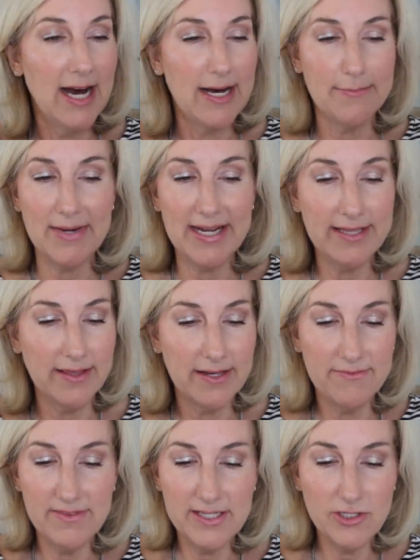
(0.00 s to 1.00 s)
Um, I
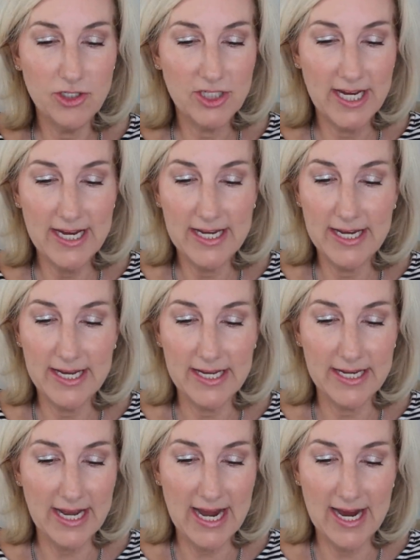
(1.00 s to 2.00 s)
love this shade
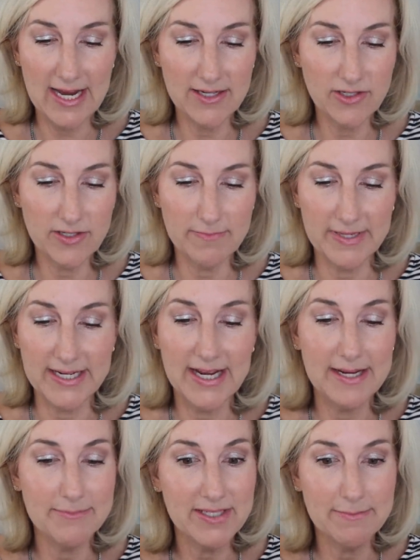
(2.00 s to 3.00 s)
in ash, but
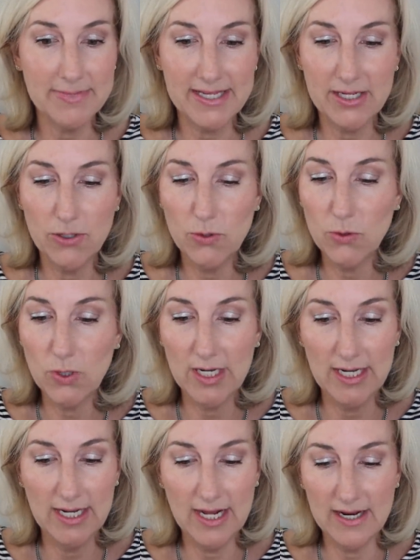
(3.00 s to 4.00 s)
I'm somebody who
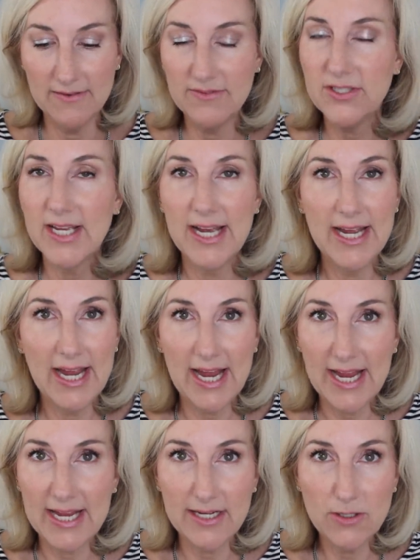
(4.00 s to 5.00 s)
loves
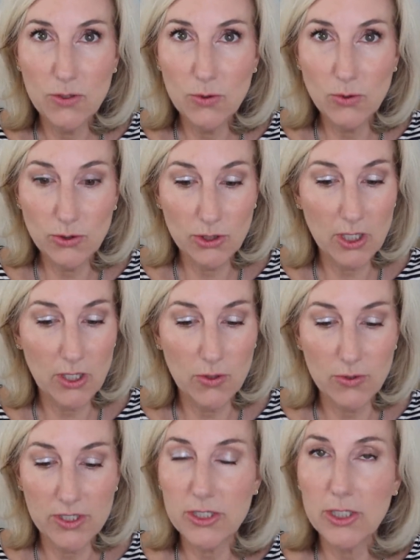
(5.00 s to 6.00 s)
a cool
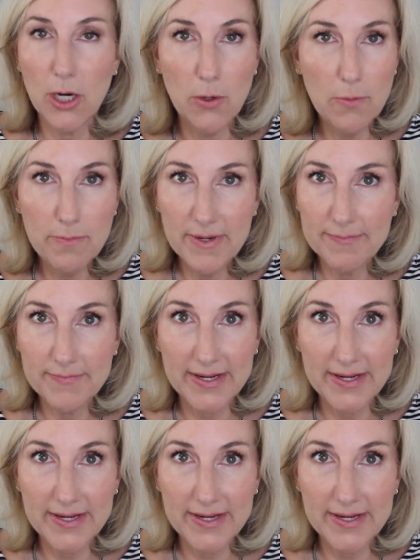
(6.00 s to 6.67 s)
toned taupe.